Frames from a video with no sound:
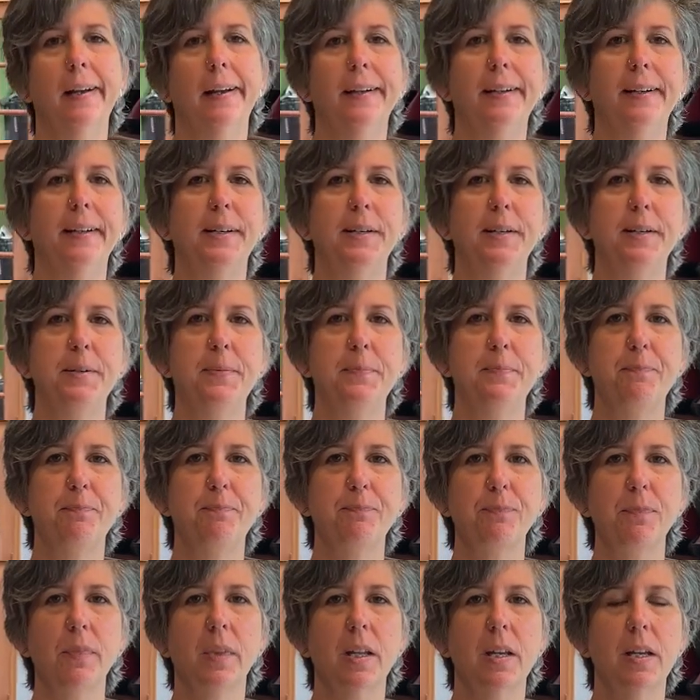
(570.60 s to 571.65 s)

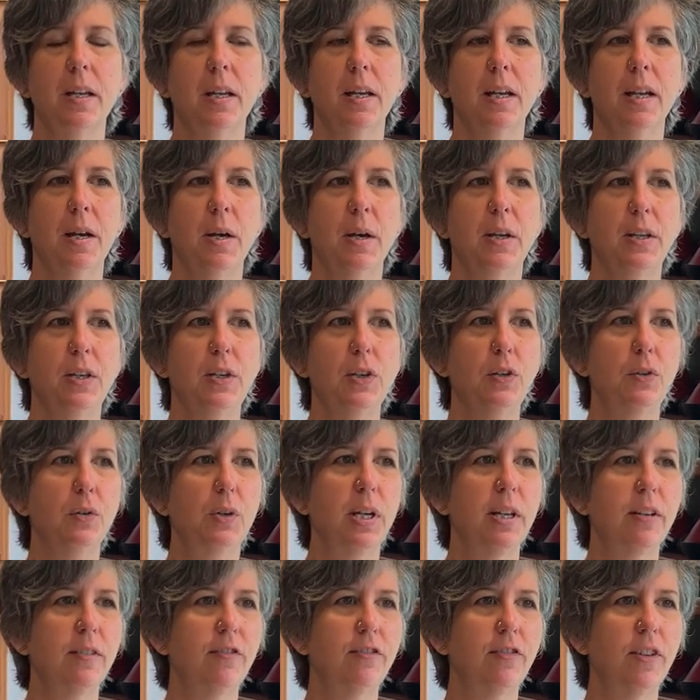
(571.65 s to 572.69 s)
Um, you
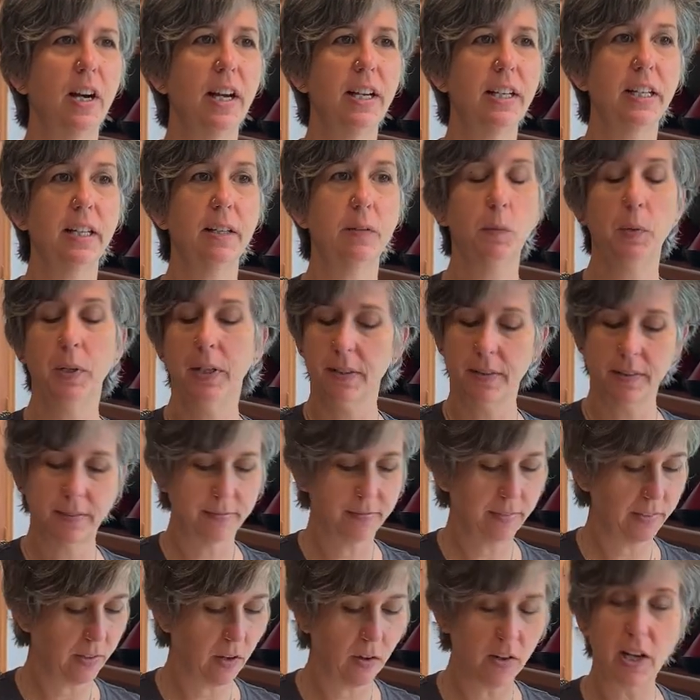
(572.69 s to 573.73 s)
can find it with